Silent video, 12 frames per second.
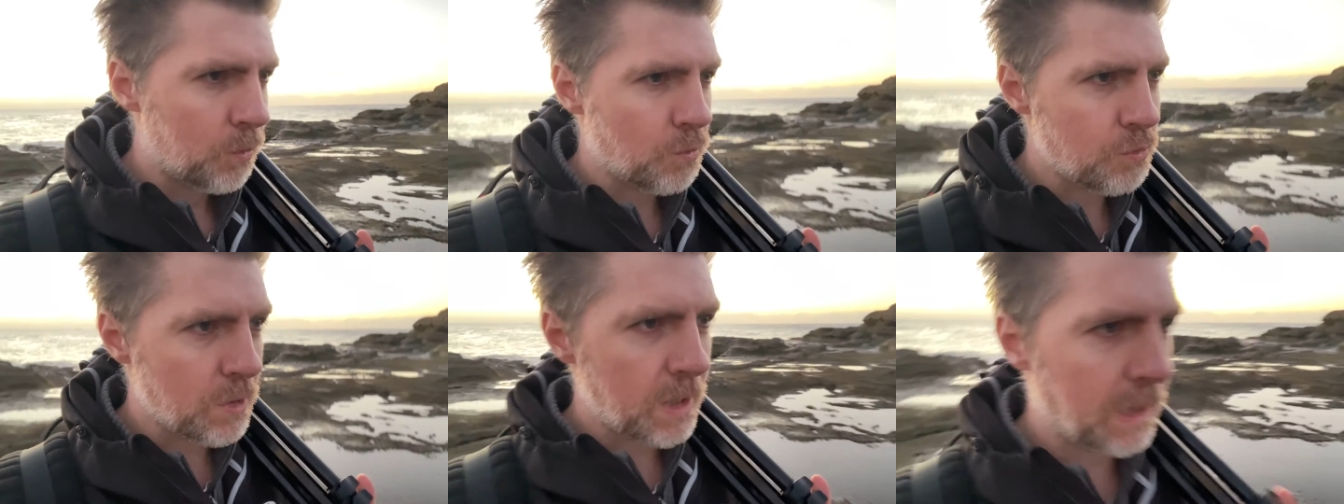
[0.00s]

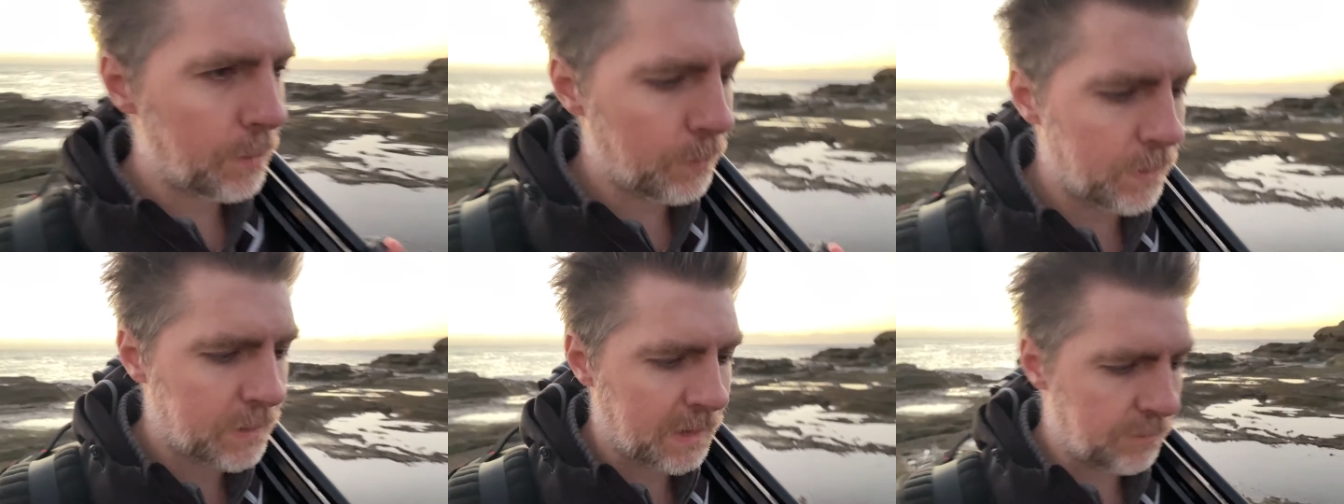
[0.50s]
really
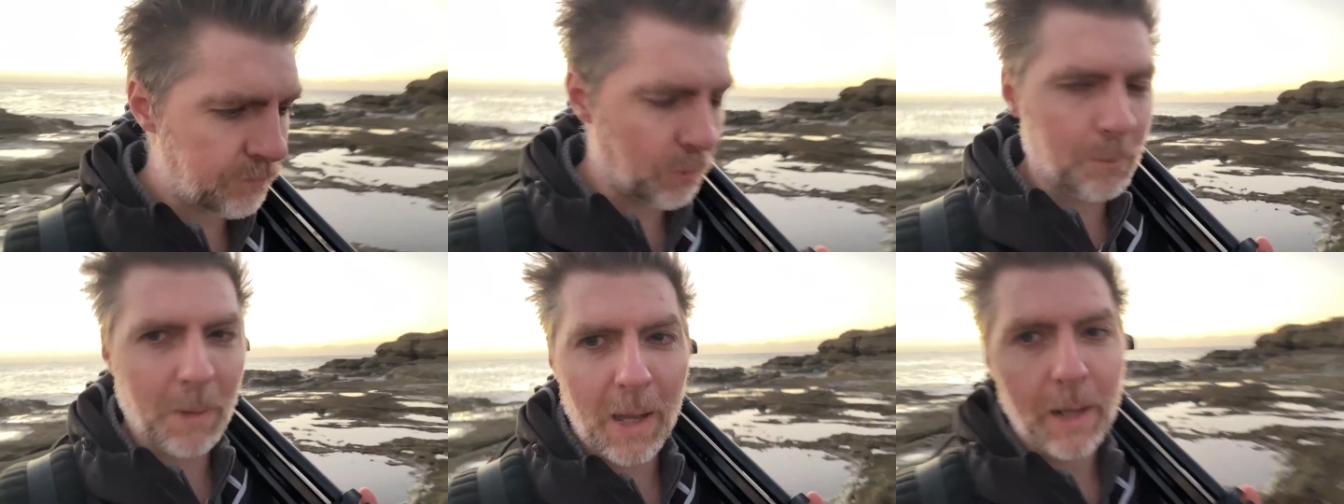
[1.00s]
working
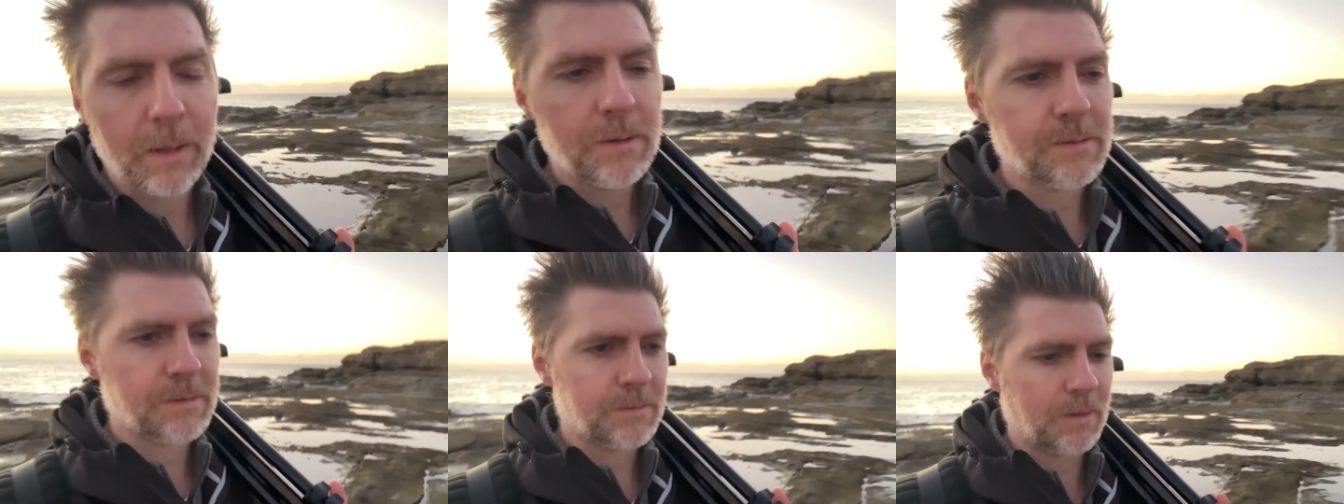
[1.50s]
for me. I
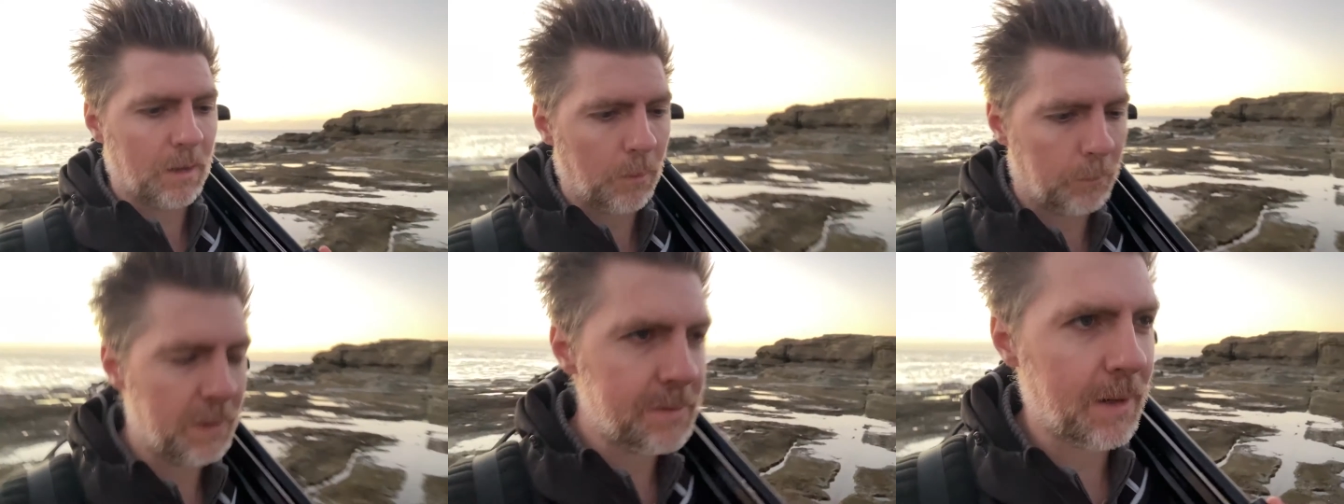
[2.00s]

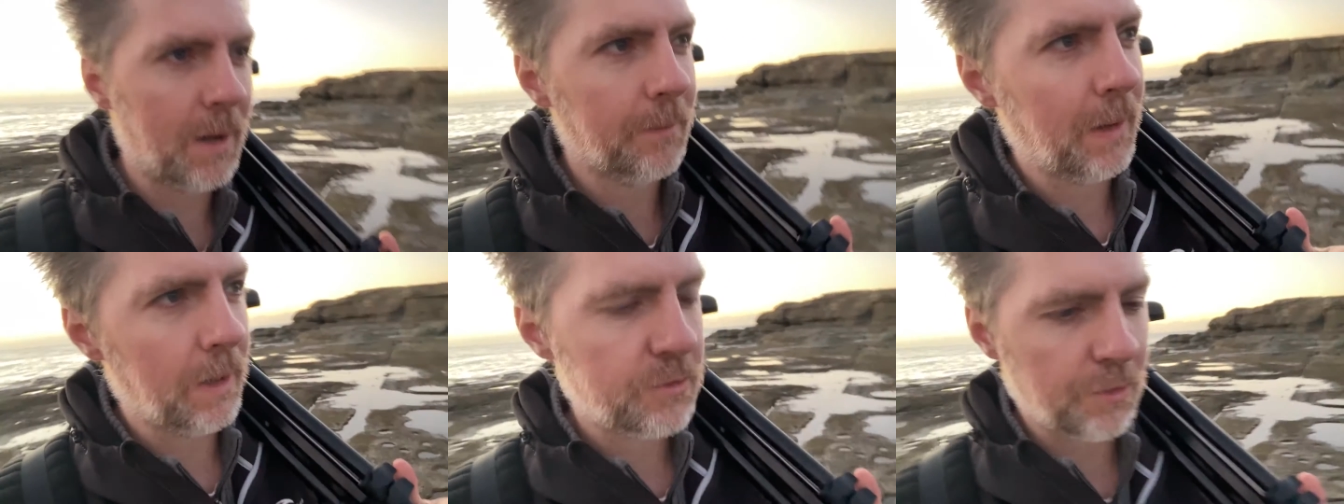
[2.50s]
went down
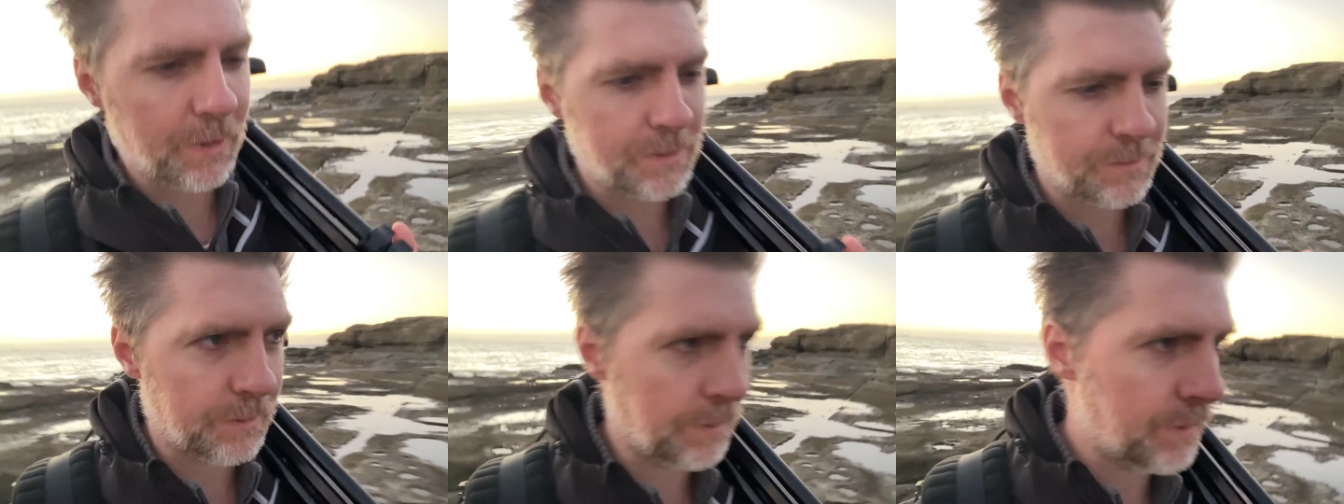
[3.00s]
there, tried
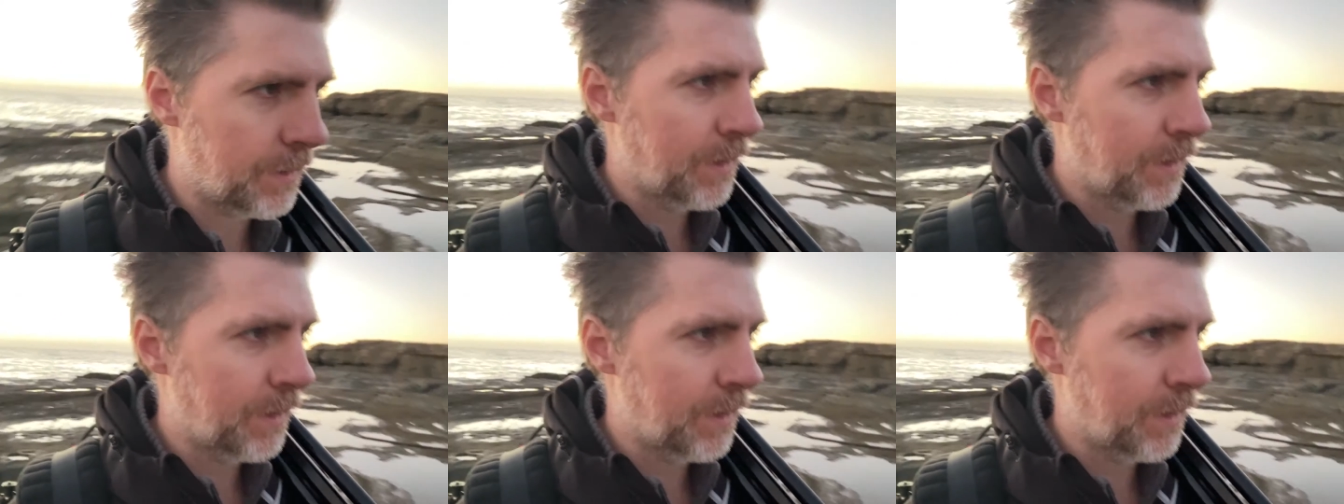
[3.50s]
to